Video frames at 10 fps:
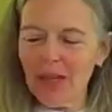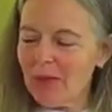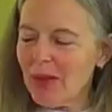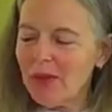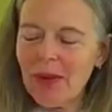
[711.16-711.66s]
Let
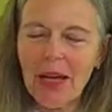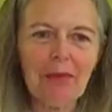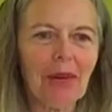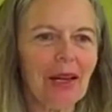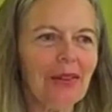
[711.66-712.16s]
me
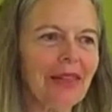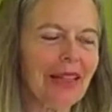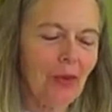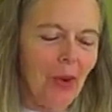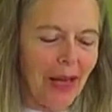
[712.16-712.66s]
find my
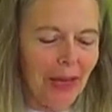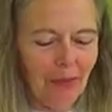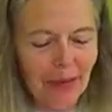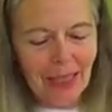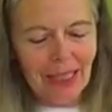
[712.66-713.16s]

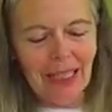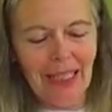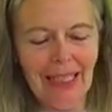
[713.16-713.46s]
rewind button.